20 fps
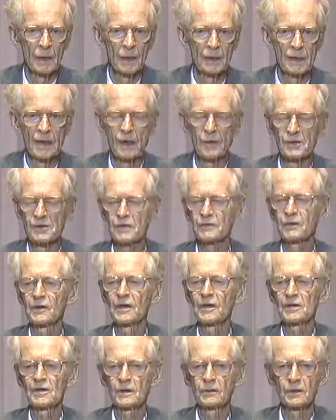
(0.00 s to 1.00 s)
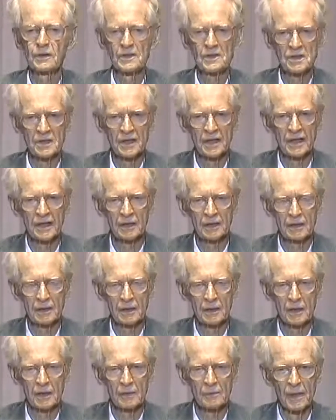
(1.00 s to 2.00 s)
Now, there's a very curious thing
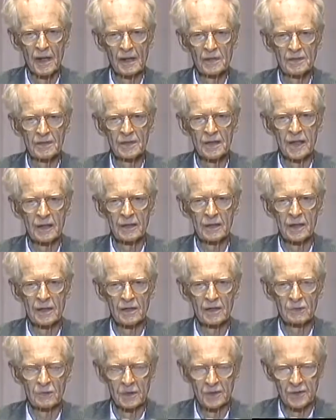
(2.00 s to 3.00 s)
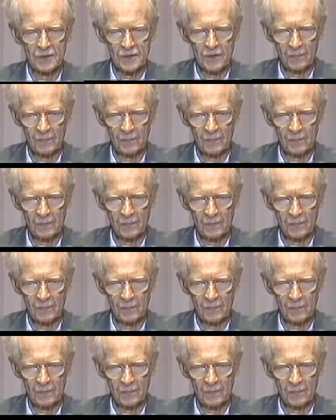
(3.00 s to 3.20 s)
about that language.